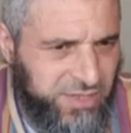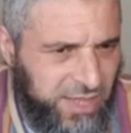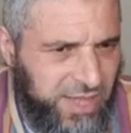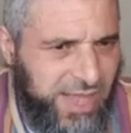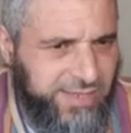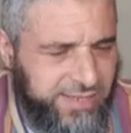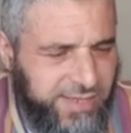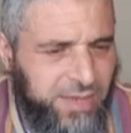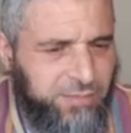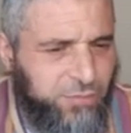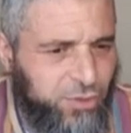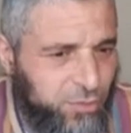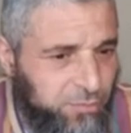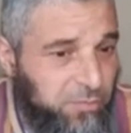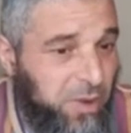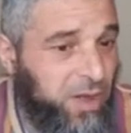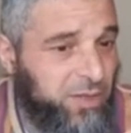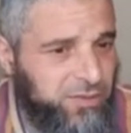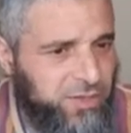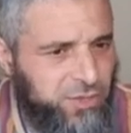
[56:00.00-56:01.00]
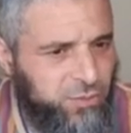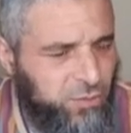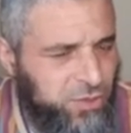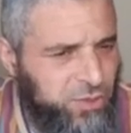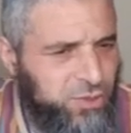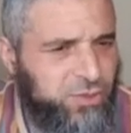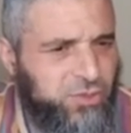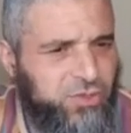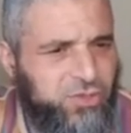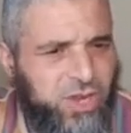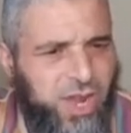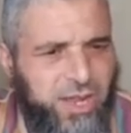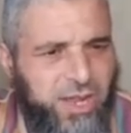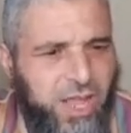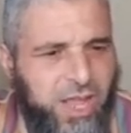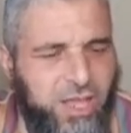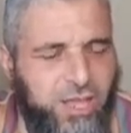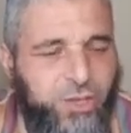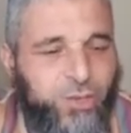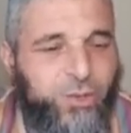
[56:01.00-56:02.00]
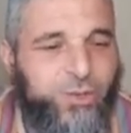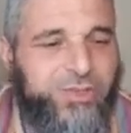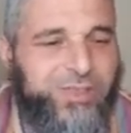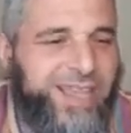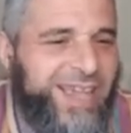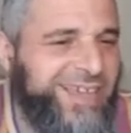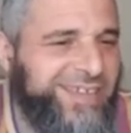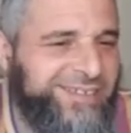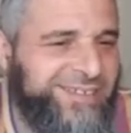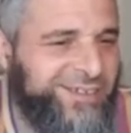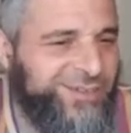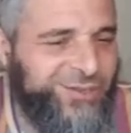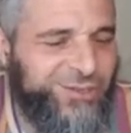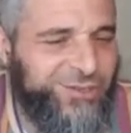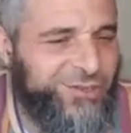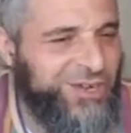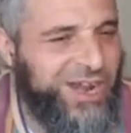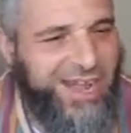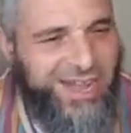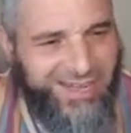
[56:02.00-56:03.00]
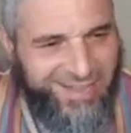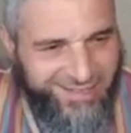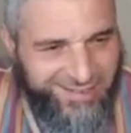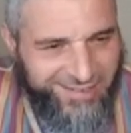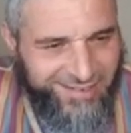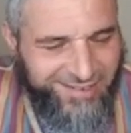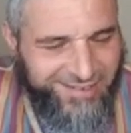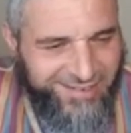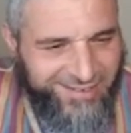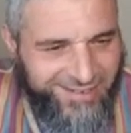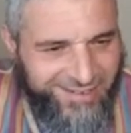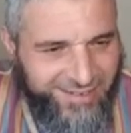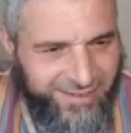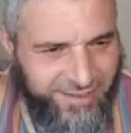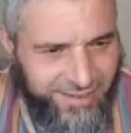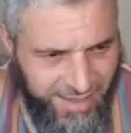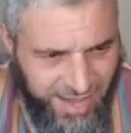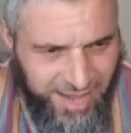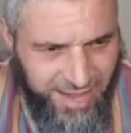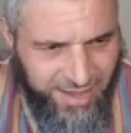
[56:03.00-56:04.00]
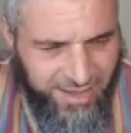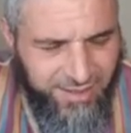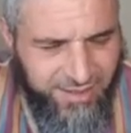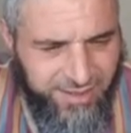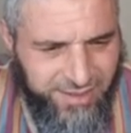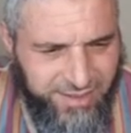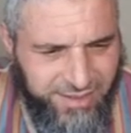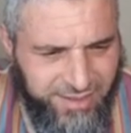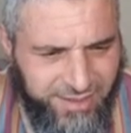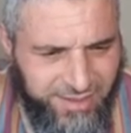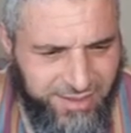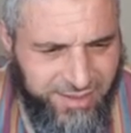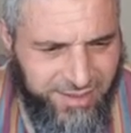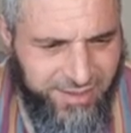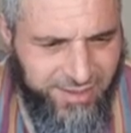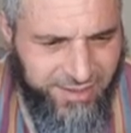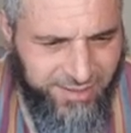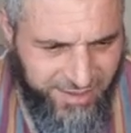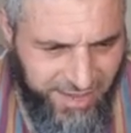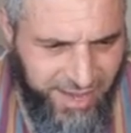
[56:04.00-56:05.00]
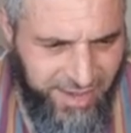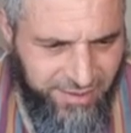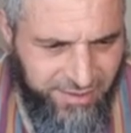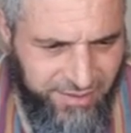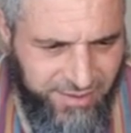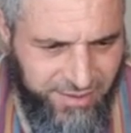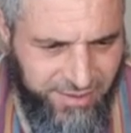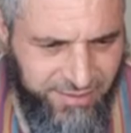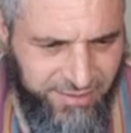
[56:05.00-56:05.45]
last time you bonded with your child? You dated your child? Yeah, dating.